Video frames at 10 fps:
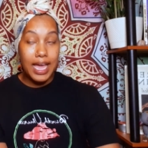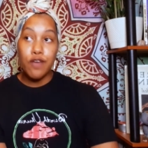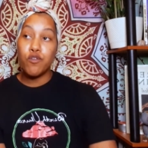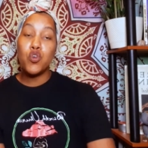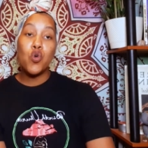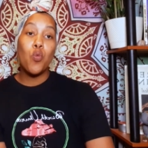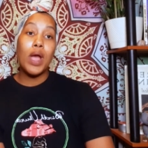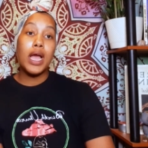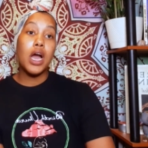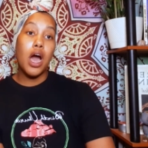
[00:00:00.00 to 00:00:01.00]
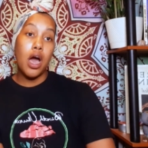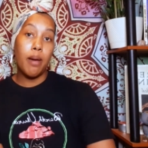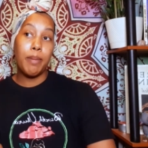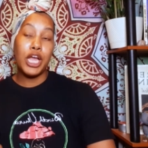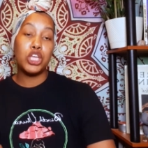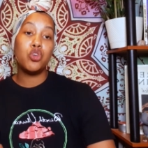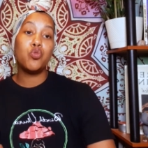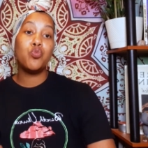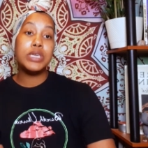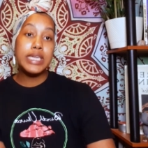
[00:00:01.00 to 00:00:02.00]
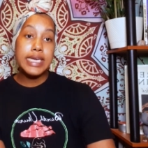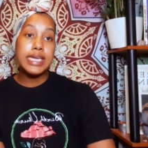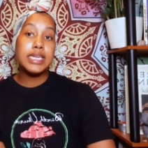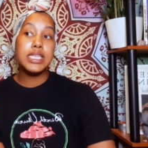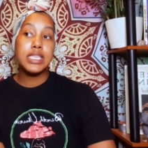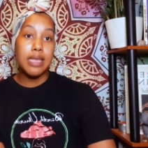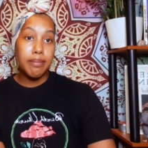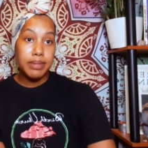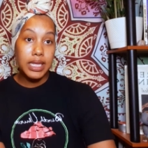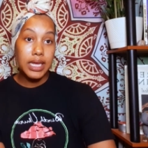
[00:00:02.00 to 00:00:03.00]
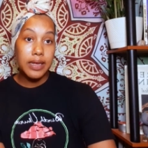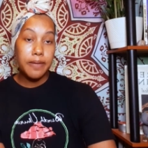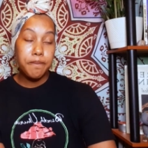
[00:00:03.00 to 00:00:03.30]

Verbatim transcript: If you wake up and you need something